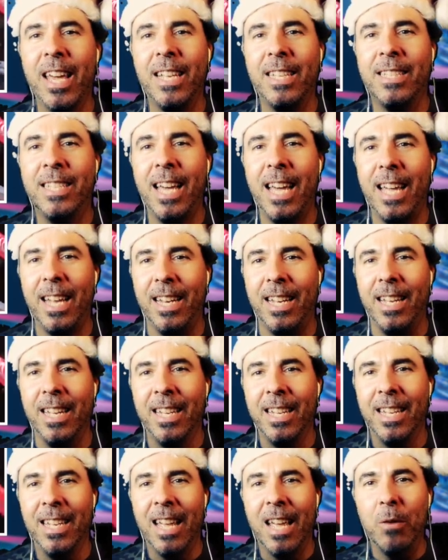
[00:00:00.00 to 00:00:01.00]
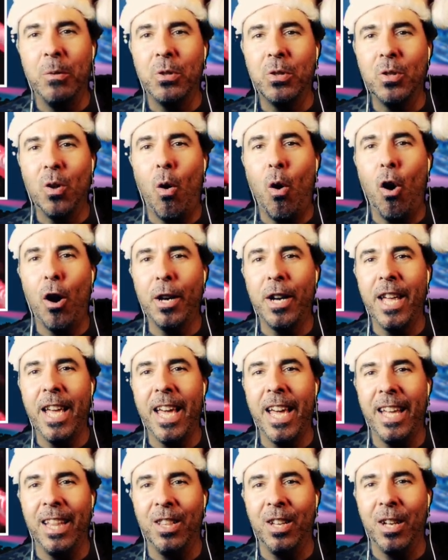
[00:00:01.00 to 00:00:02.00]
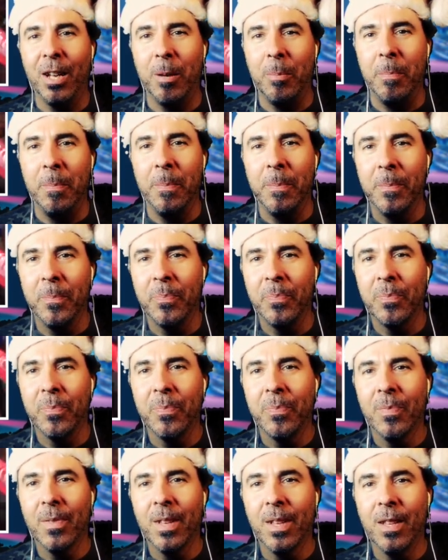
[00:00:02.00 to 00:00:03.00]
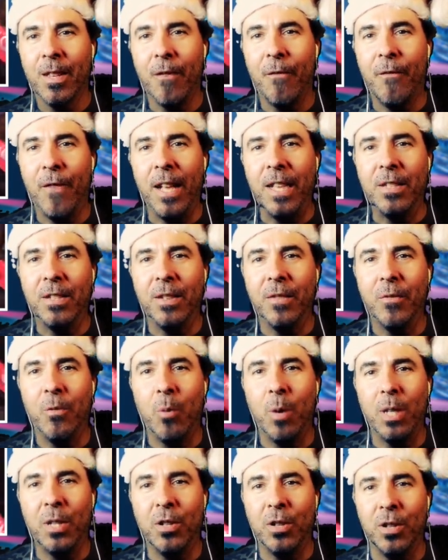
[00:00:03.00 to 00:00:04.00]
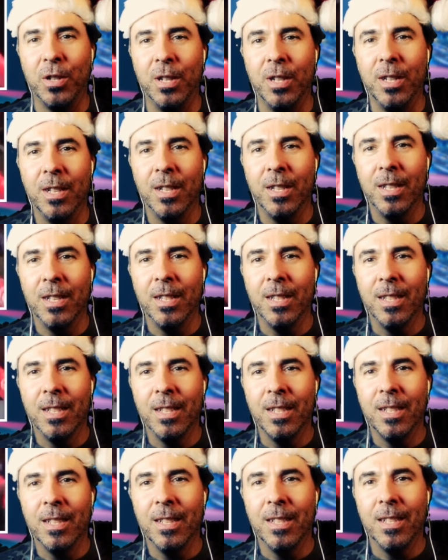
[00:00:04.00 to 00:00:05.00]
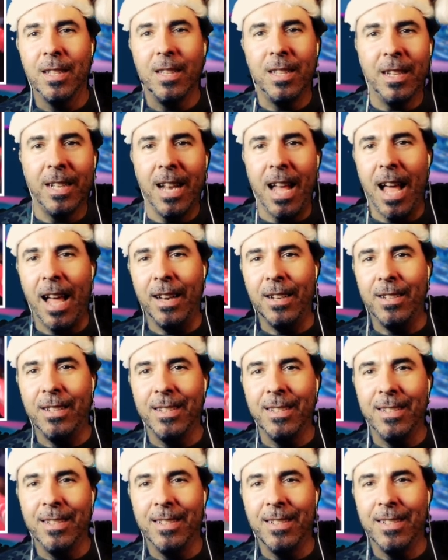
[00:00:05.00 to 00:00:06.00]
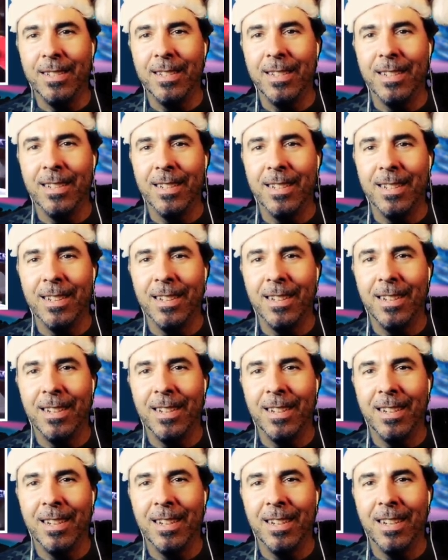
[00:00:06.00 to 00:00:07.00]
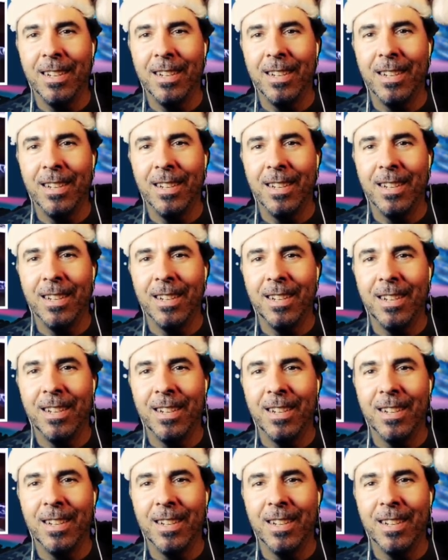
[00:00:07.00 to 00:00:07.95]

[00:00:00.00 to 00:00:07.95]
he did. He was so hard to hit. Look at him. Defensive wizard. Look at that. And again, he almost